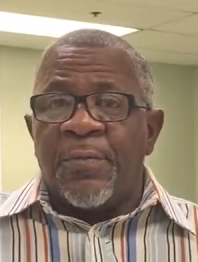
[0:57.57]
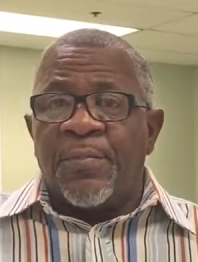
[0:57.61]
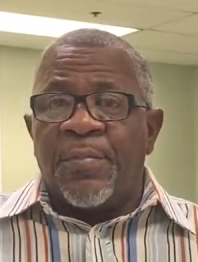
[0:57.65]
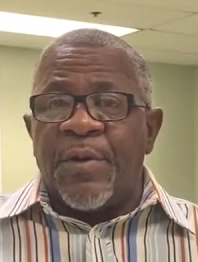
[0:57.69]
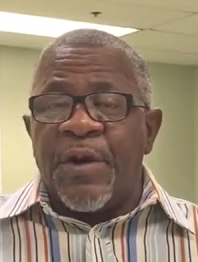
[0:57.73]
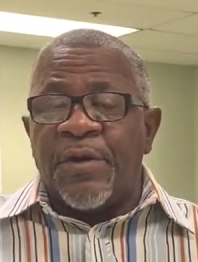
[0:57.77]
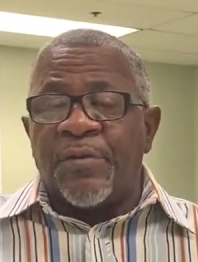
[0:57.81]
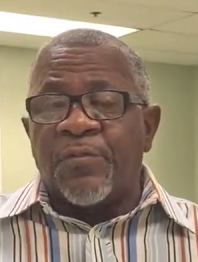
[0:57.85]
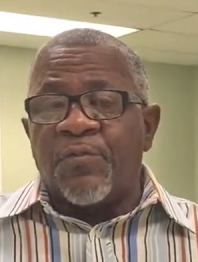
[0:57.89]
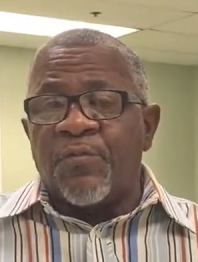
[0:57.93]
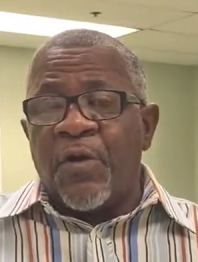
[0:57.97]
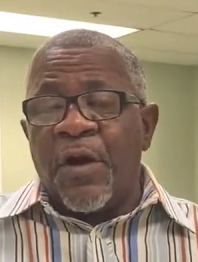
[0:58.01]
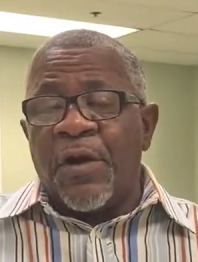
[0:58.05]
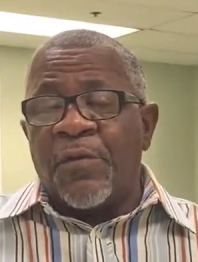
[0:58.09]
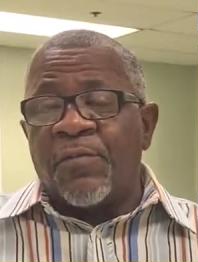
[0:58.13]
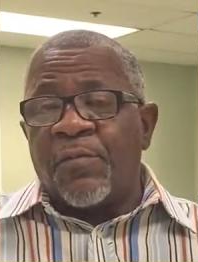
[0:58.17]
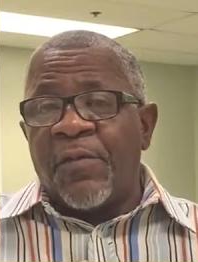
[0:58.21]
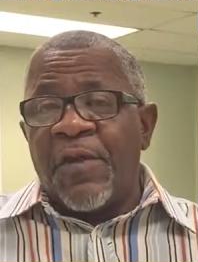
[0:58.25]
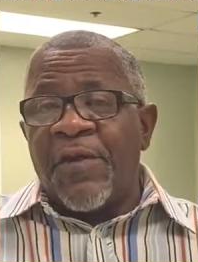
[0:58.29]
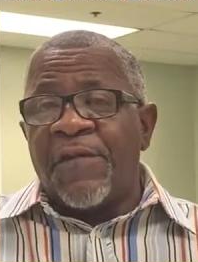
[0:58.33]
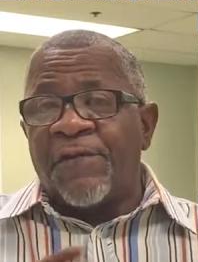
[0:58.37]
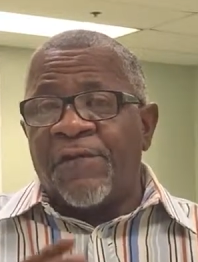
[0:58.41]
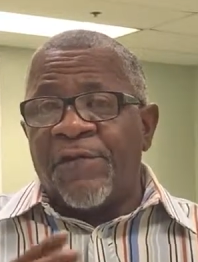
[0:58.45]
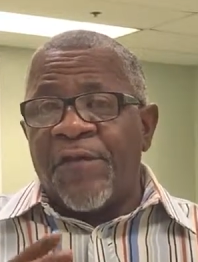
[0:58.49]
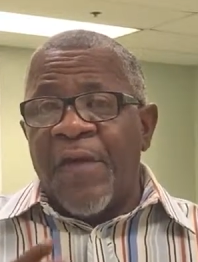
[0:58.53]
But what
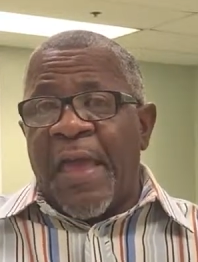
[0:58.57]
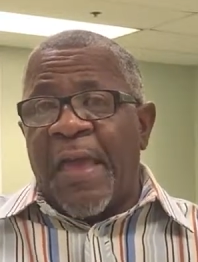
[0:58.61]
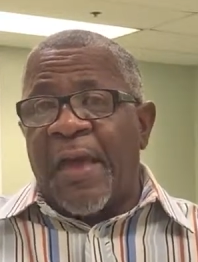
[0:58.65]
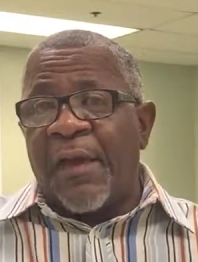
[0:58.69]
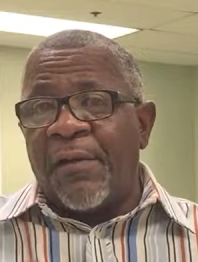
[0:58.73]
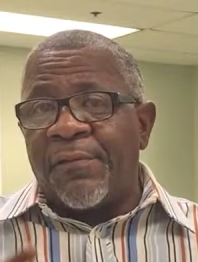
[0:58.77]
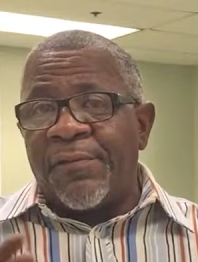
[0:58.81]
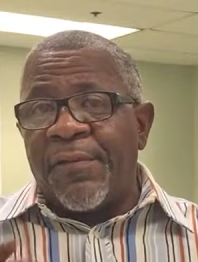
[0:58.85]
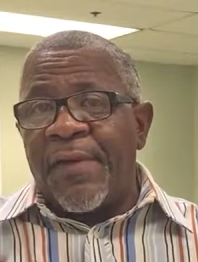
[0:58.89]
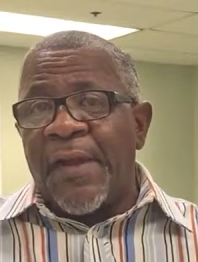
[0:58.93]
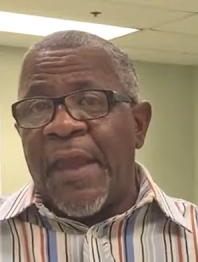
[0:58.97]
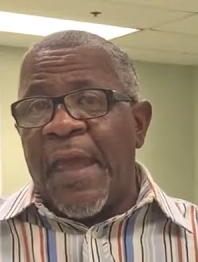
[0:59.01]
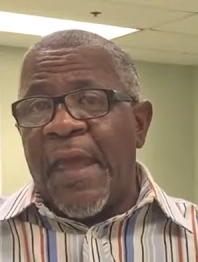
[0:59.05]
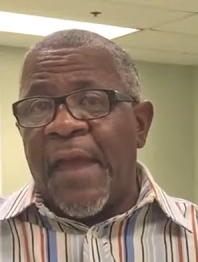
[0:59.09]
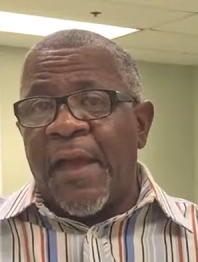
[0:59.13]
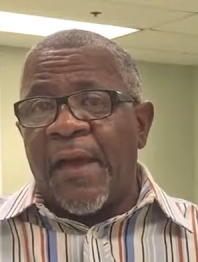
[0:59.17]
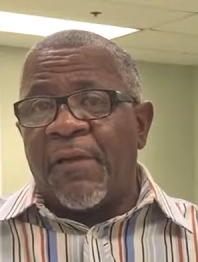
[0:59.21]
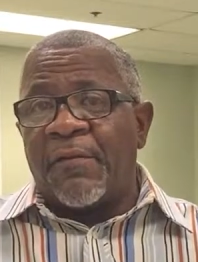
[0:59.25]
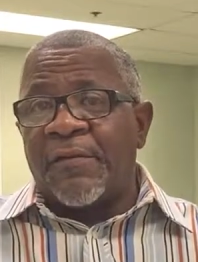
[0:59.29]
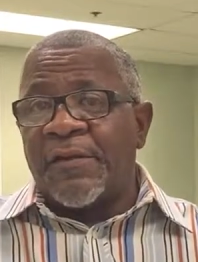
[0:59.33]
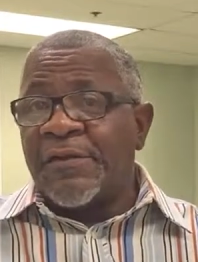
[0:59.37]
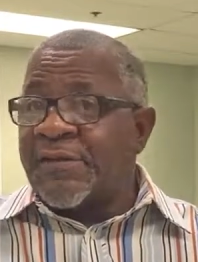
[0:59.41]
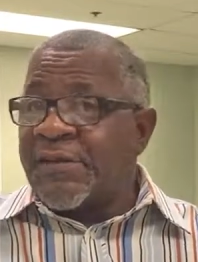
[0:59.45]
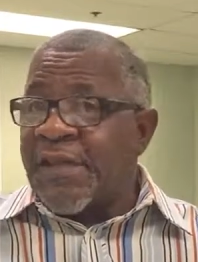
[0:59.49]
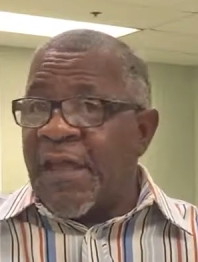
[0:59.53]
we found
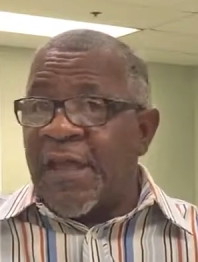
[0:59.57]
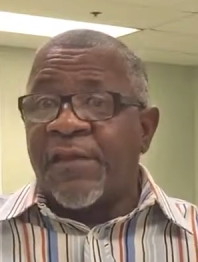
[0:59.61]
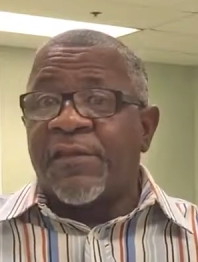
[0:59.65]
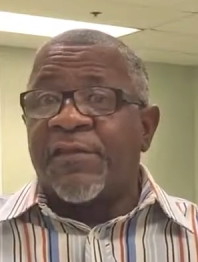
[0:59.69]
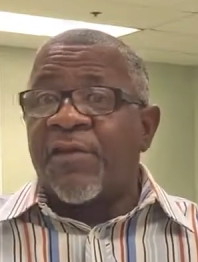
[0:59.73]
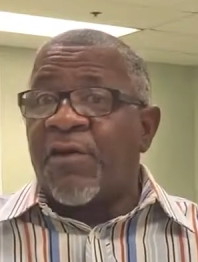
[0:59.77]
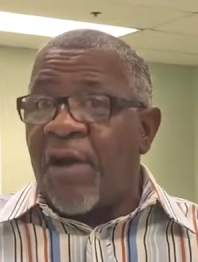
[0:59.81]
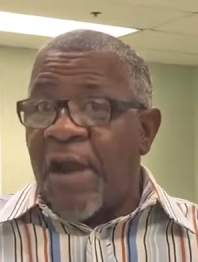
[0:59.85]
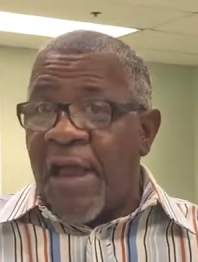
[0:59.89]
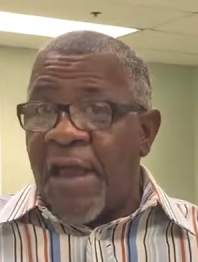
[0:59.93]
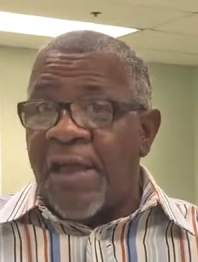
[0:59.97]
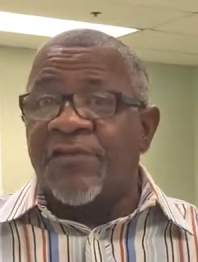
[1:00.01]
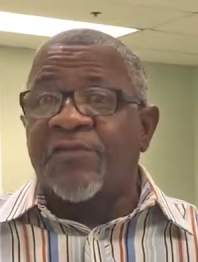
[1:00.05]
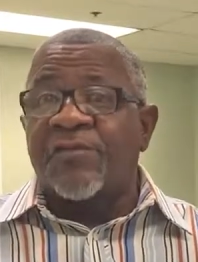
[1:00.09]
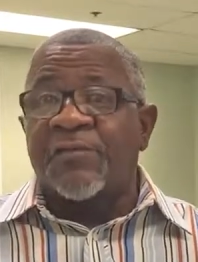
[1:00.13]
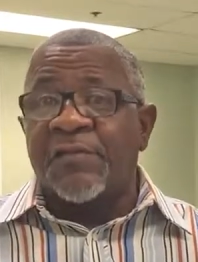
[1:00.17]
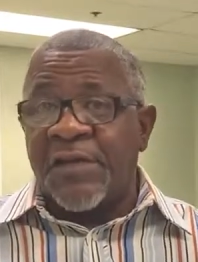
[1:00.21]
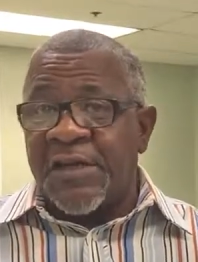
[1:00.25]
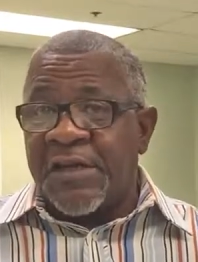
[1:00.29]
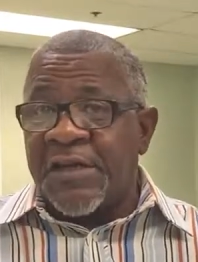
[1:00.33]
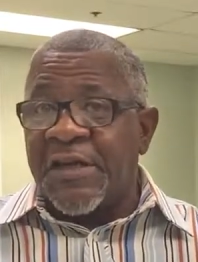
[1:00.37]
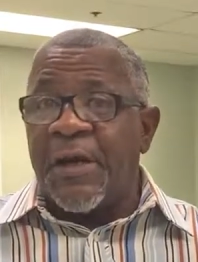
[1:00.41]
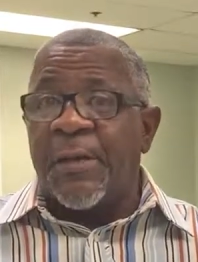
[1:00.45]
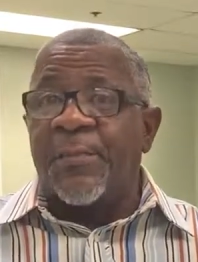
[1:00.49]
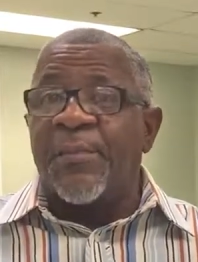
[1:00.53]
now is that they're
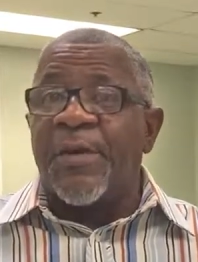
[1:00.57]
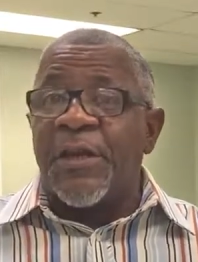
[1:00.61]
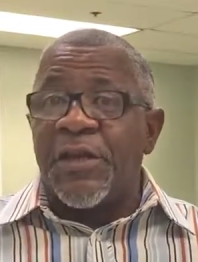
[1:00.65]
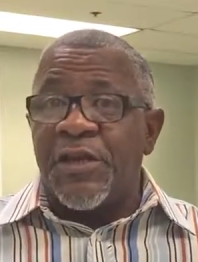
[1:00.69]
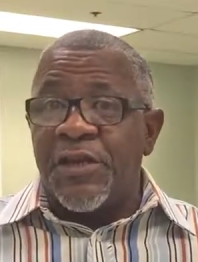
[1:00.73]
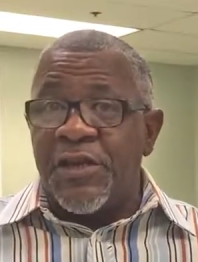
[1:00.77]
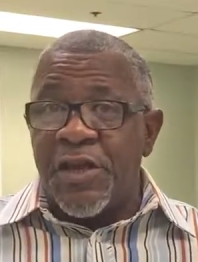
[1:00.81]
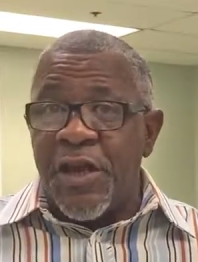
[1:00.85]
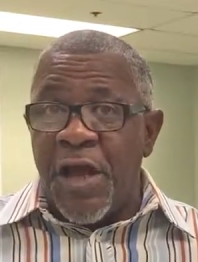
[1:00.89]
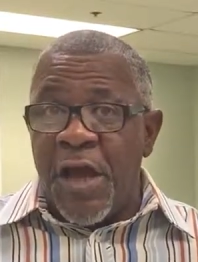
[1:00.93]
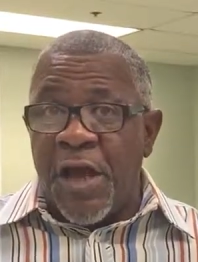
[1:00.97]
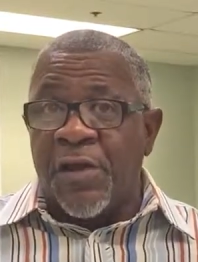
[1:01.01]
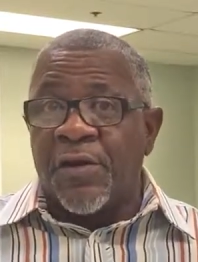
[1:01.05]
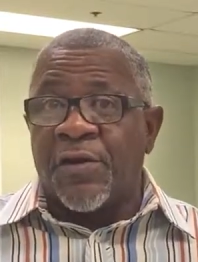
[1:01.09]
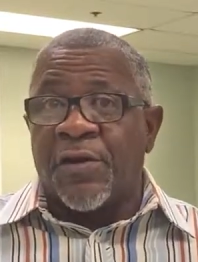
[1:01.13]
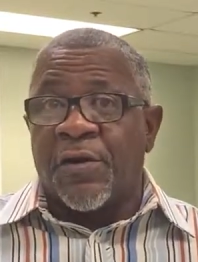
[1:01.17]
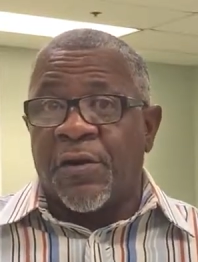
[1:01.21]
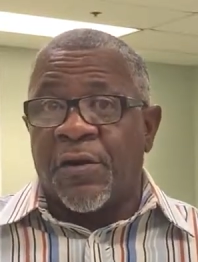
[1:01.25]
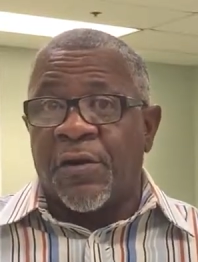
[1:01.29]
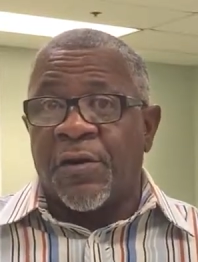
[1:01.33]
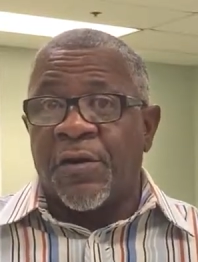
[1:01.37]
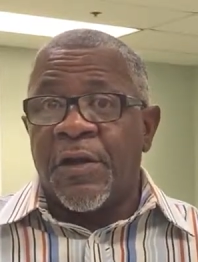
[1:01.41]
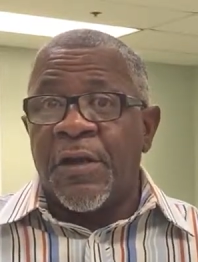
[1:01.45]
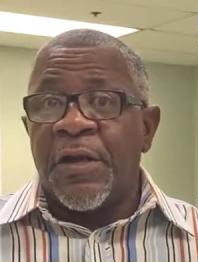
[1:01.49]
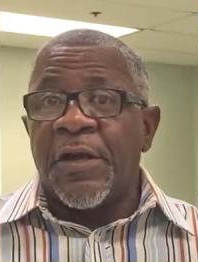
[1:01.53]
actually coming
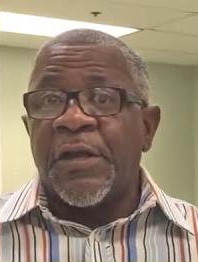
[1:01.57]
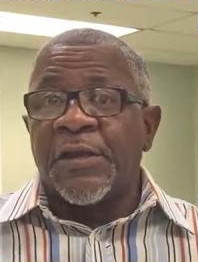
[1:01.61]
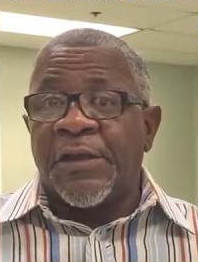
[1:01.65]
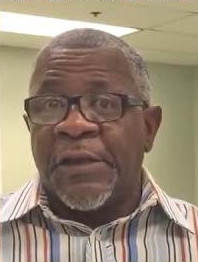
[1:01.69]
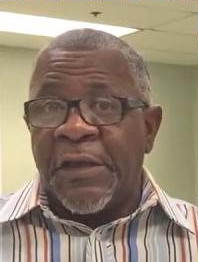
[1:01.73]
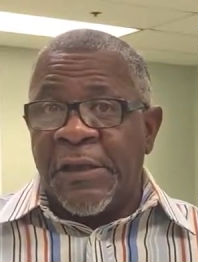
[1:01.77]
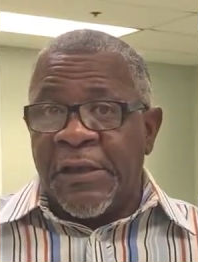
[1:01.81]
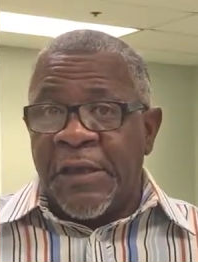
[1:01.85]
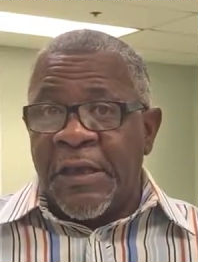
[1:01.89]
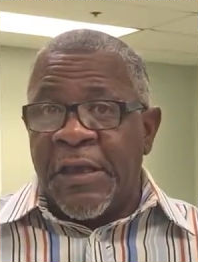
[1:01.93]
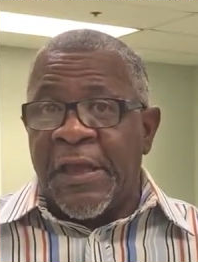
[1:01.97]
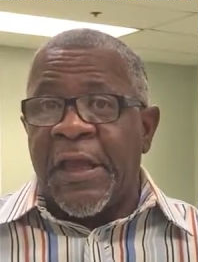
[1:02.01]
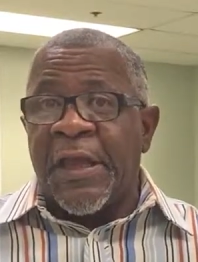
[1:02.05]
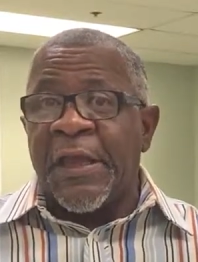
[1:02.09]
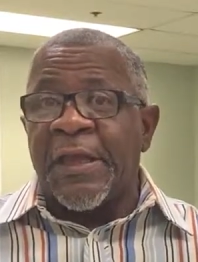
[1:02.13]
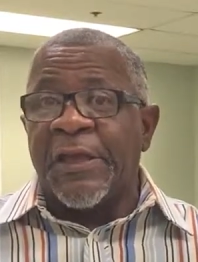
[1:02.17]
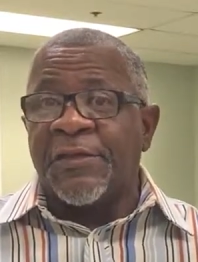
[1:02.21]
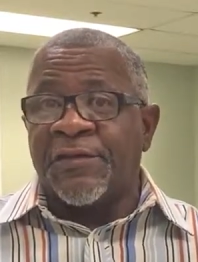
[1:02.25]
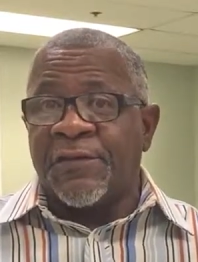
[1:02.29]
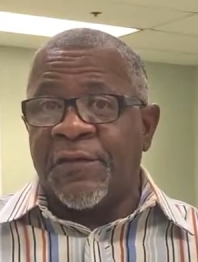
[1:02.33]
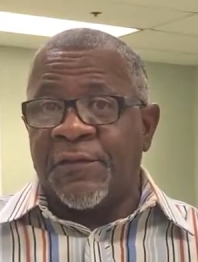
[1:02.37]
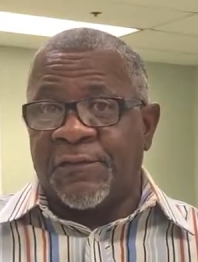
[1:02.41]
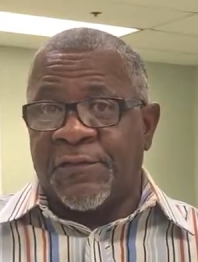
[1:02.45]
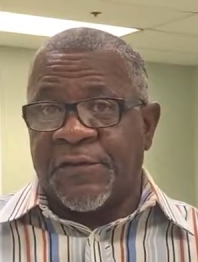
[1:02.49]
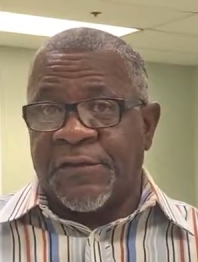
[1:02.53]
younger than the
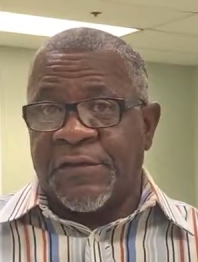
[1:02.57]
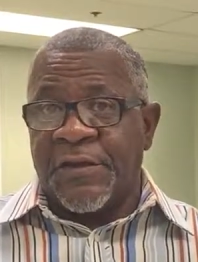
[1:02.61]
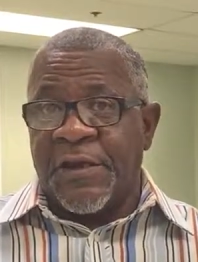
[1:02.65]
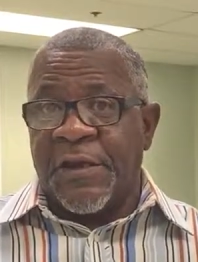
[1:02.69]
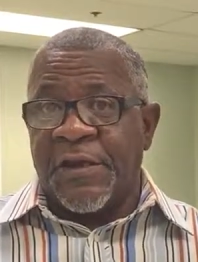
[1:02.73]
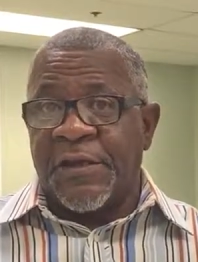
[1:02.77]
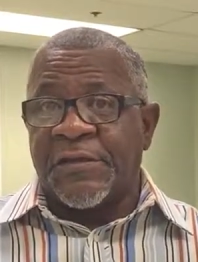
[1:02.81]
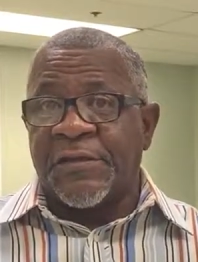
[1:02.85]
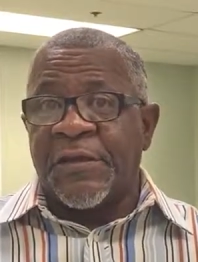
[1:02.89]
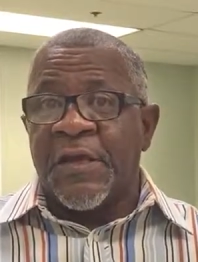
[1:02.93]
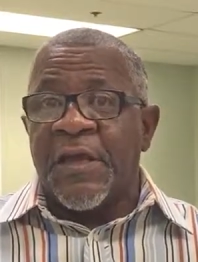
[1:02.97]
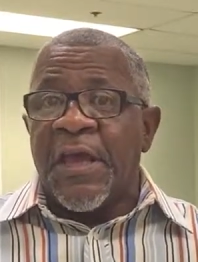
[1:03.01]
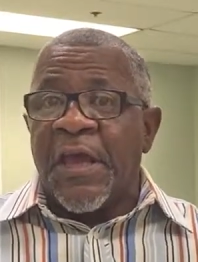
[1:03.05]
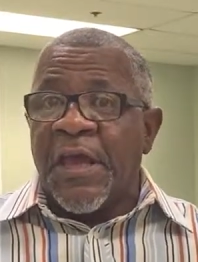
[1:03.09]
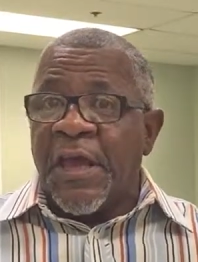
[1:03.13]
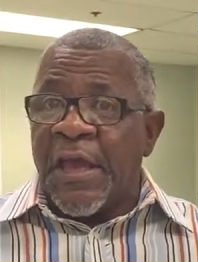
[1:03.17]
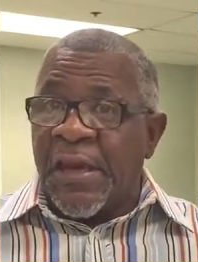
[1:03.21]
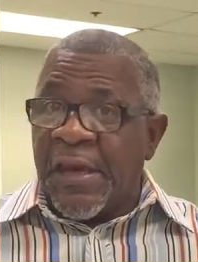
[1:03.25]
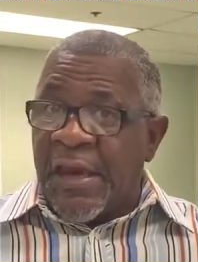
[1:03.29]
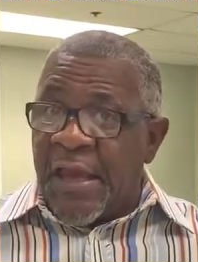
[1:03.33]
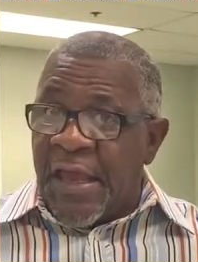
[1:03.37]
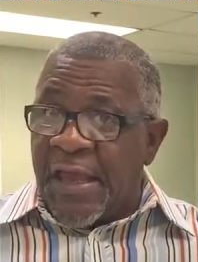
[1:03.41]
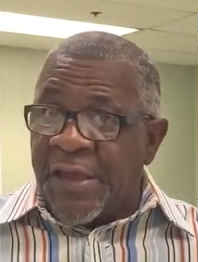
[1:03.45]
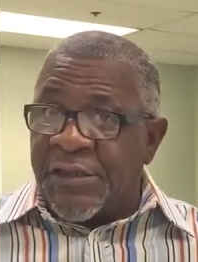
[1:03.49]
age of 6 and